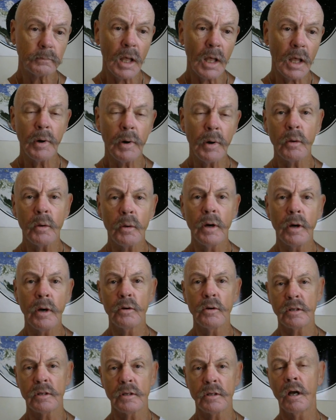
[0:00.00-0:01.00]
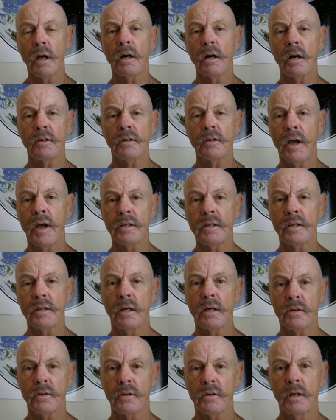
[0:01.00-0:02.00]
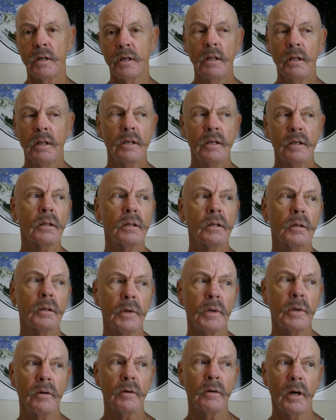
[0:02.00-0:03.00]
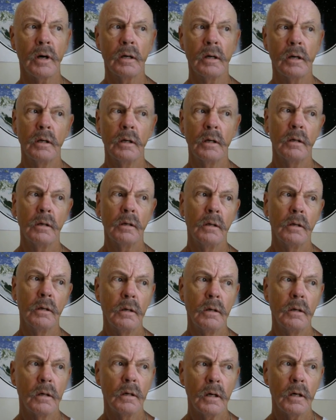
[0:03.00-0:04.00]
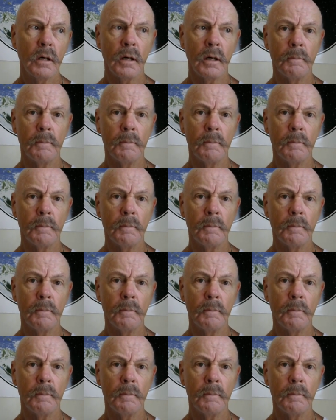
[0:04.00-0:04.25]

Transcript: And by the way, those enlarged fat cells, this is a little bit of a